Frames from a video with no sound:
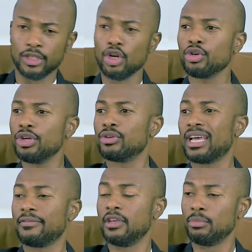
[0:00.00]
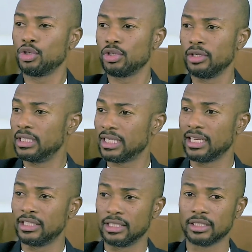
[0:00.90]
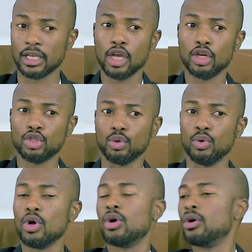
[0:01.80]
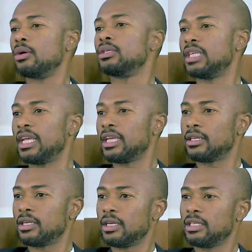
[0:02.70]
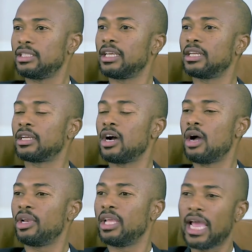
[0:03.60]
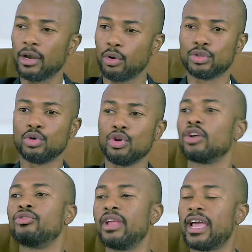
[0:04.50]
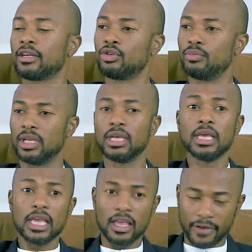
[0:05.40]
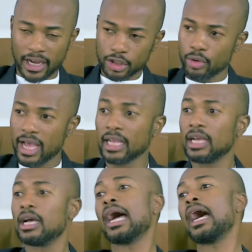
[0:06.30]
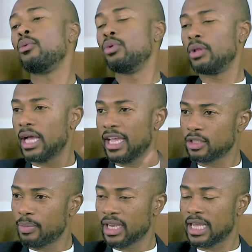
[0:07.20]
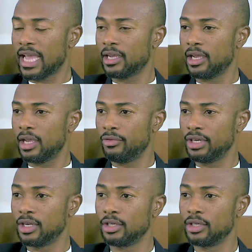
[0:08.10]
is not going to have the emotional intelligence to take it calmly and also not react to me. If I show anger, I expect anger in return.